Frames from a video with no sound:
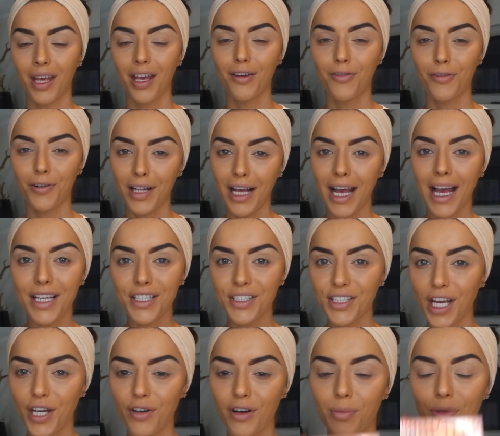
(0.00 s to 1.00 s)
For the
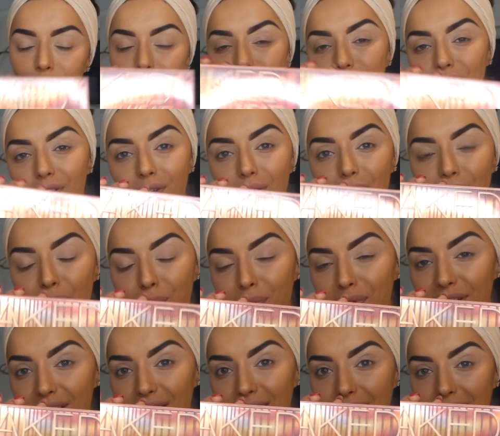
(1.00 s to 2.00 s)
eyeshadow, I'm using the Urban
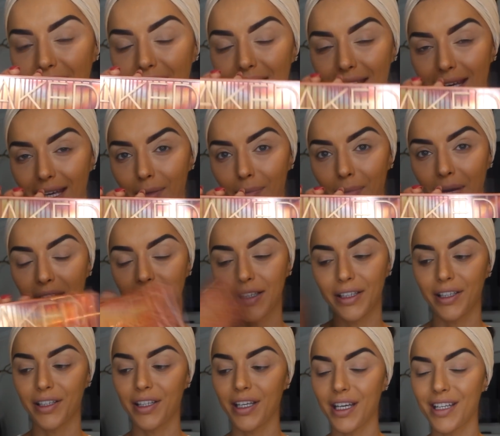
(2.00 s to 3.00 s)
Decay Heat
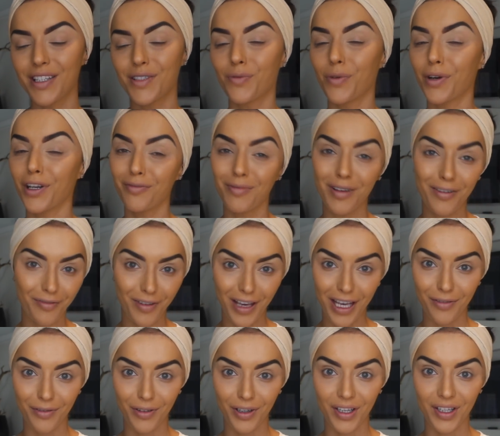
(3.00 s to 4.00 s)
Palette. It's one of my
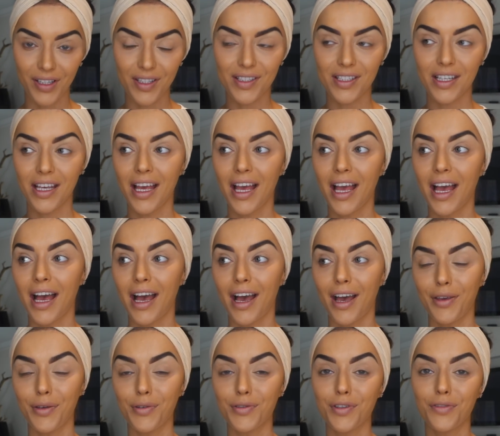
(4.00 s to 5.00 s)
favorites. I
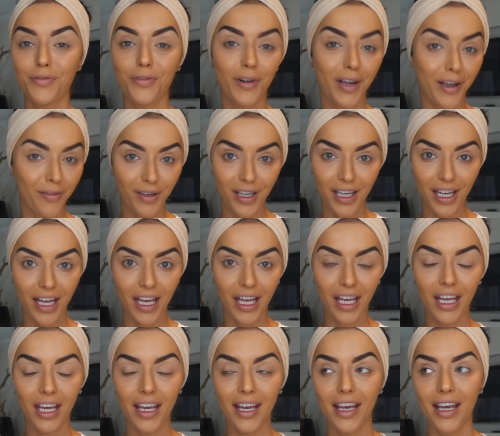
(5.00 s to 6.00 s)
use this for every
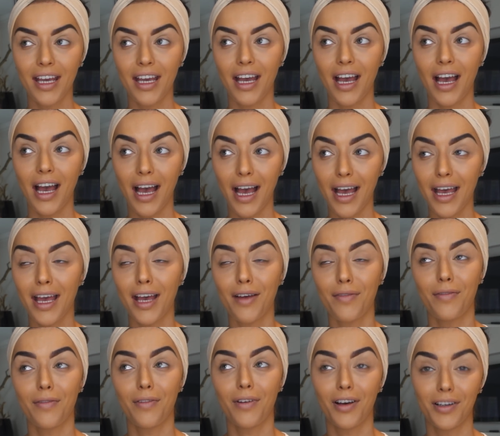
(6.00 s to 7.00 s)
day.
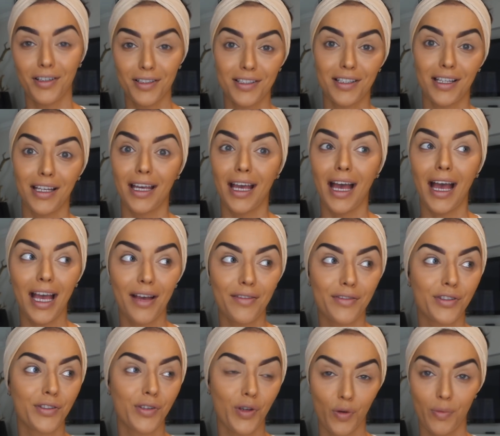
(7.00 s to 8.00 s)
Honestly, I have
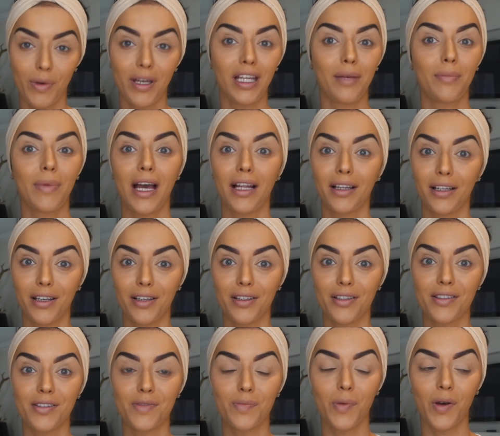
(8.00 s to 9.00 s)
so many
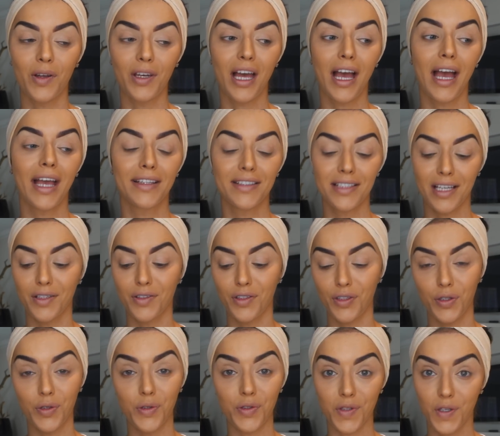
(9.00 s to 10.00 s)
palettes, but I tend to
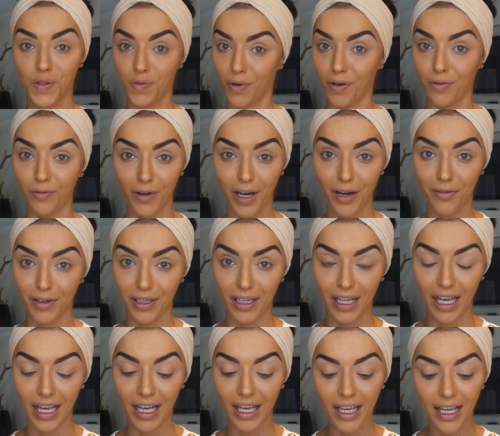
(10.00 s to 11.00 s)
use this one for every
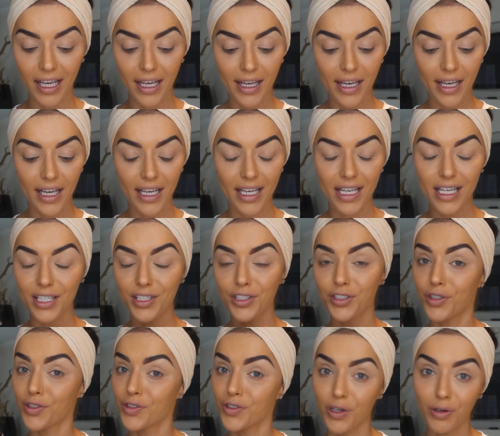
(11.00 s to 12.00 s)
day. It's
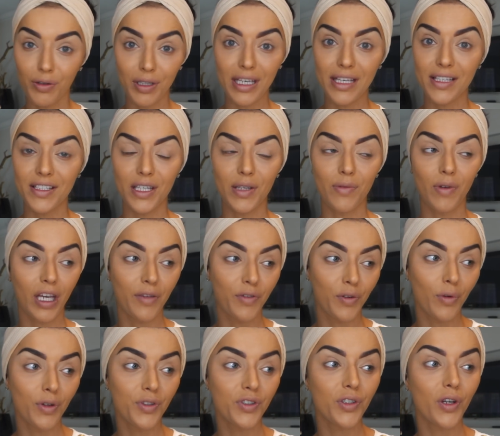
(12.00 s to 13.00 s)
just so easy. If you
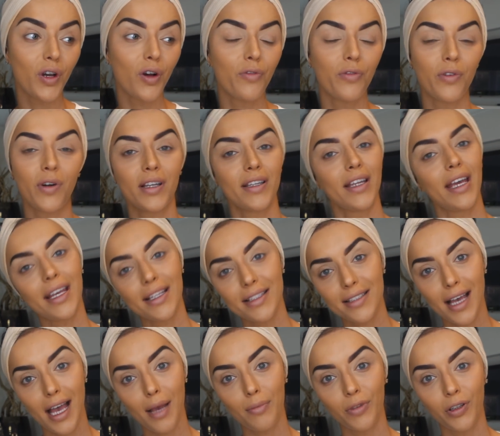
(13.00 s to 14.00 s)
want to go for a
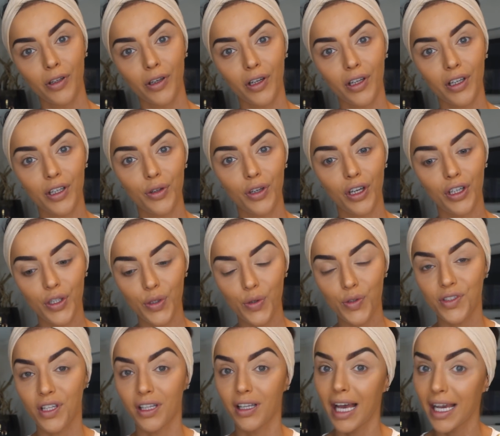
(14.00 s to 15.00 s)
daytime look, you can
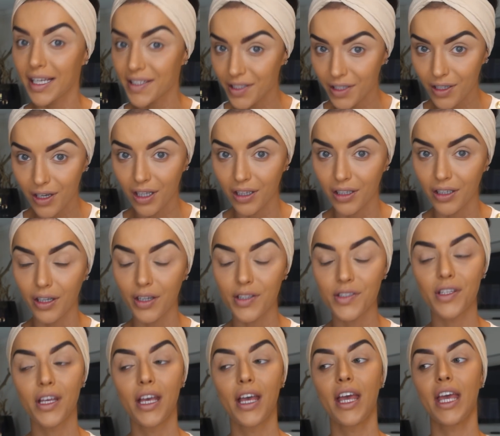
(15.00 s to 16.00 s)
use the lighter
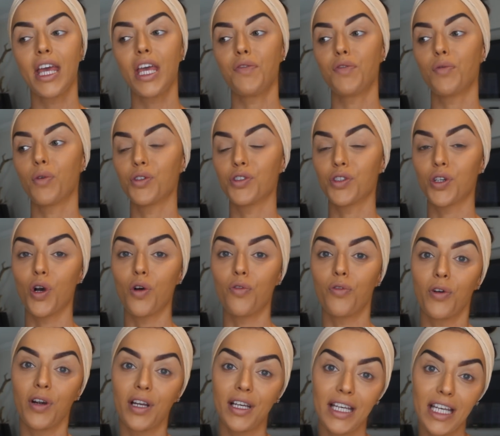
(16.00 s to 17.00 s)
colors. If you want to go
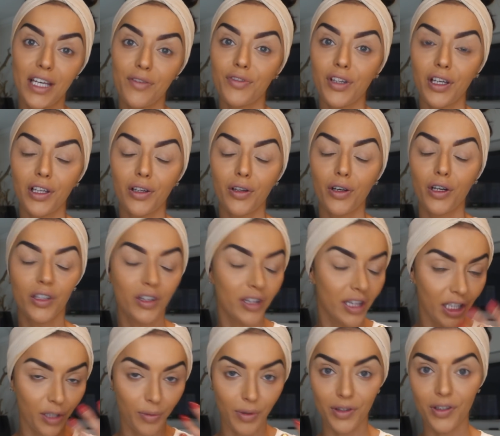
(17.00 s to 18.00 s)
for an evening look, a
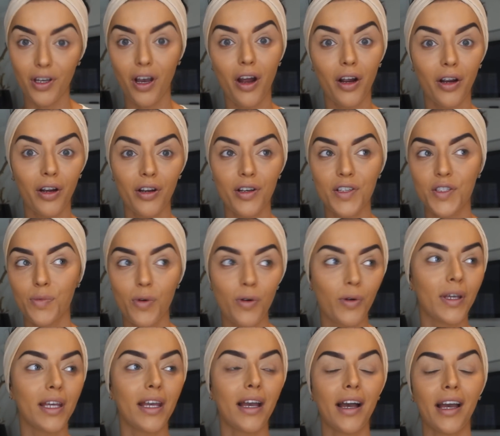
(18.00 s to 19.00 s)
little bit darker,
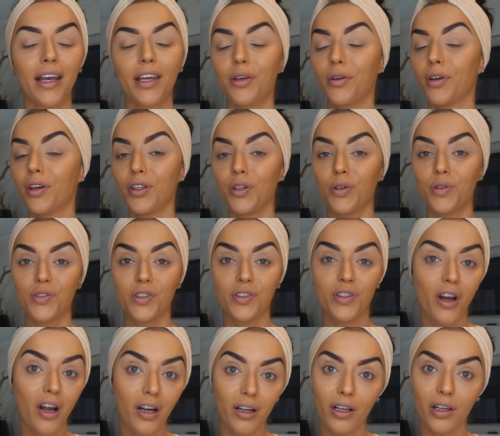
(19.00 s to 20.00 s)
smoky eye, you can use the
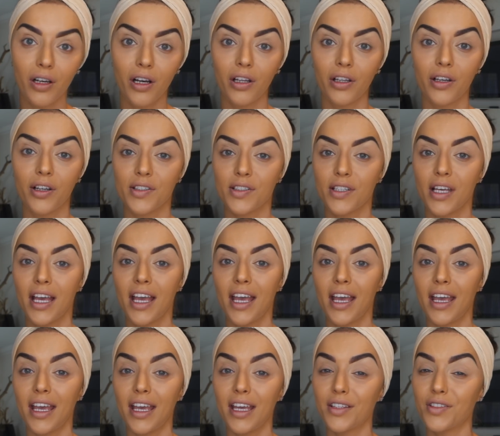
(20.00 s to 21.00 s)
darker colors.
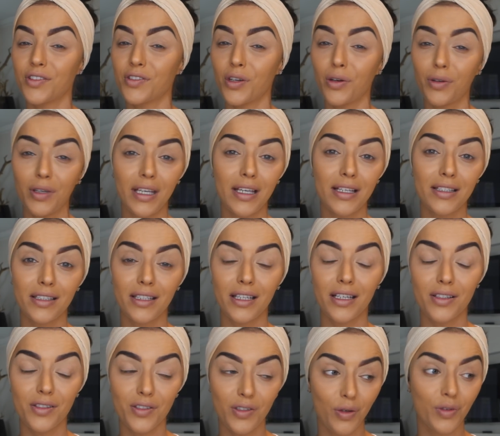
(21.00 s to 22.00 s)
It's so easy,
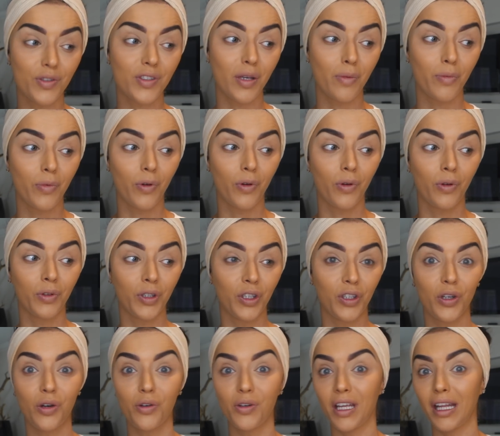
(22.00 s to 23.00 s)
it's so simple. You
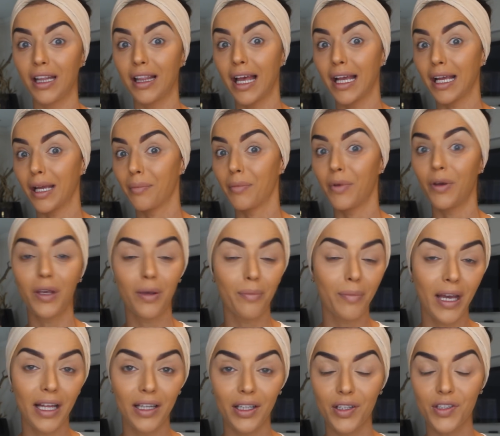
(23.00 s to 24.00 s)
don't need like a million
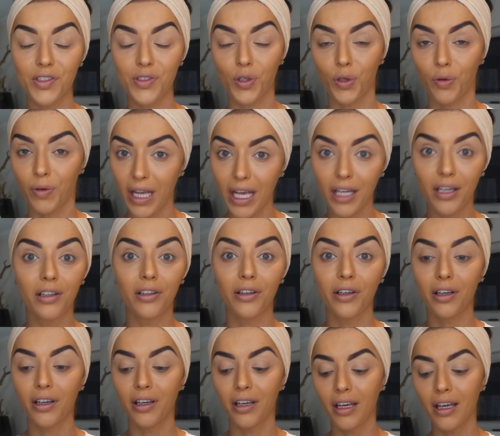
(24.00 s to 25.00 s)
palettes to create a
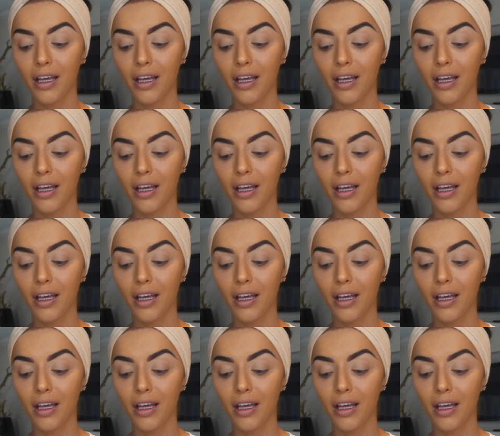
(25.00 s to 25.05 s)
look.